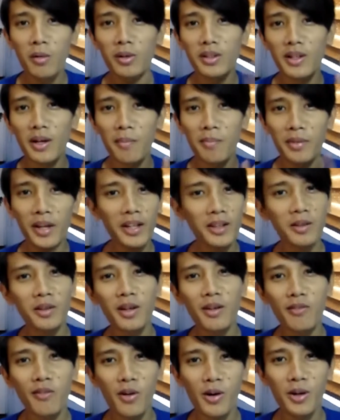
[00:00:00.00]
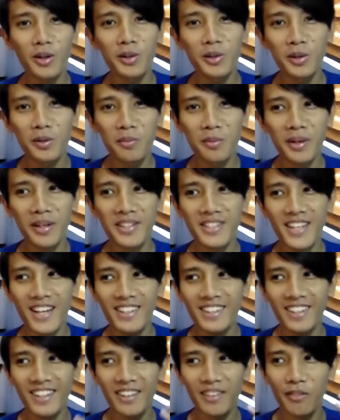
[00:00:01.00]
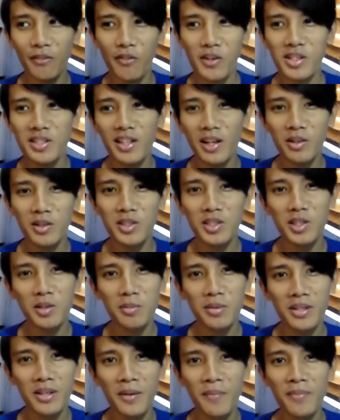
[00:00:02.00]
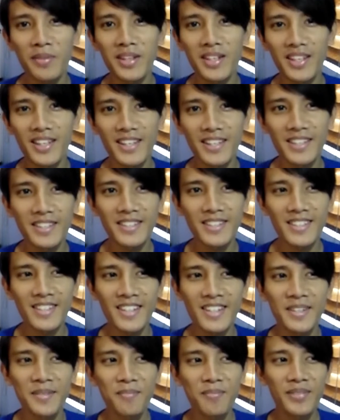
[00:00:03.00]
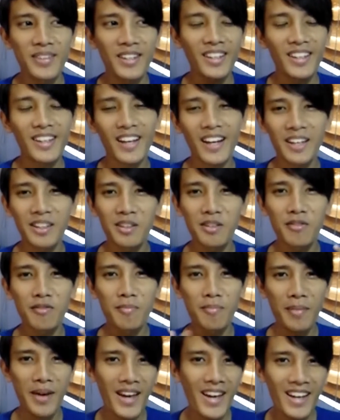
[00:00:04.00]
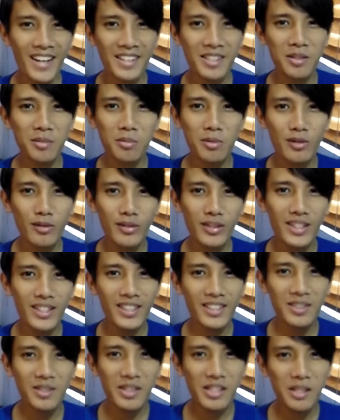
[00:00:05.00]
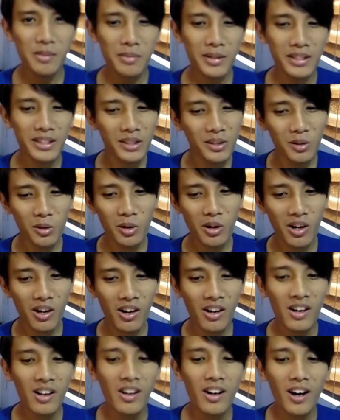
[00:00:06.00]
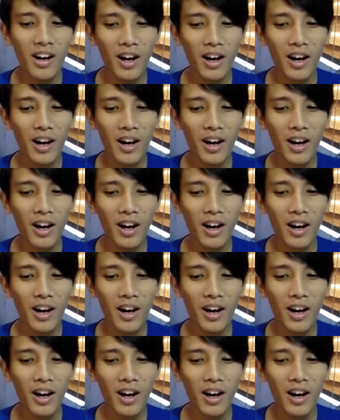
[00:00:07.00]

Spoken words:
which I'm not looking forward to because I think the first Now You See Me is kind of meh as a movie. It's really mediocre.